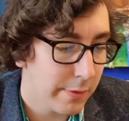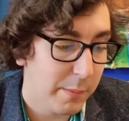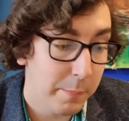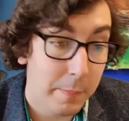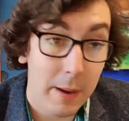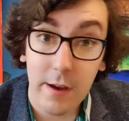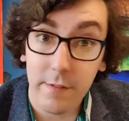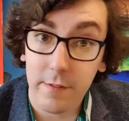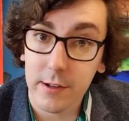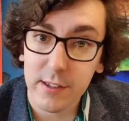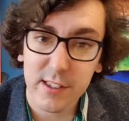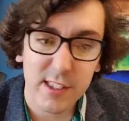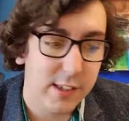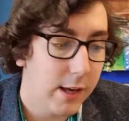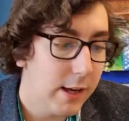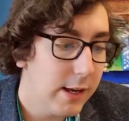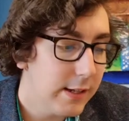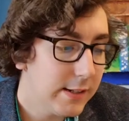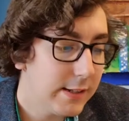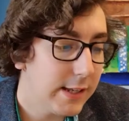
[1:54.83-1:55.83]
Parrots
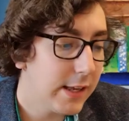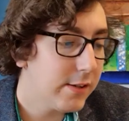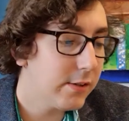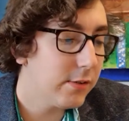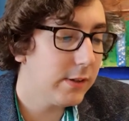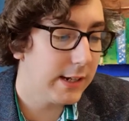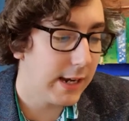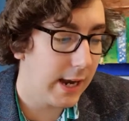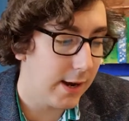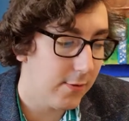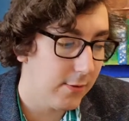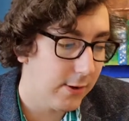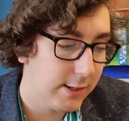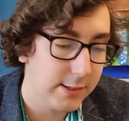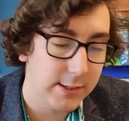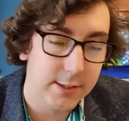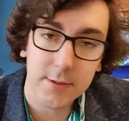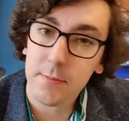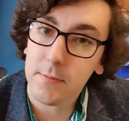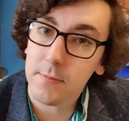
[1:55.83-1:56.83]
sit on
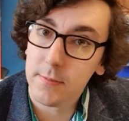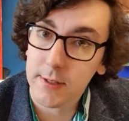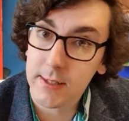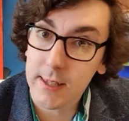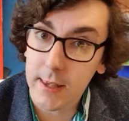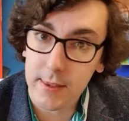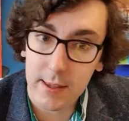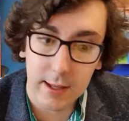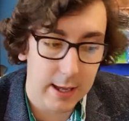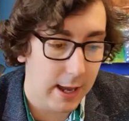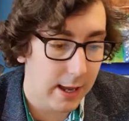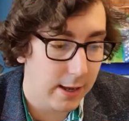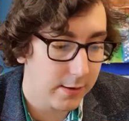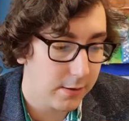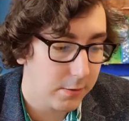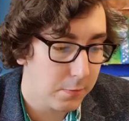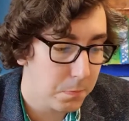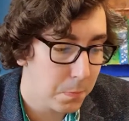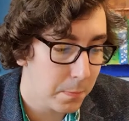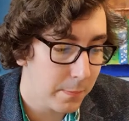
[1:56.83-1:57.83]
carrots, said the cat.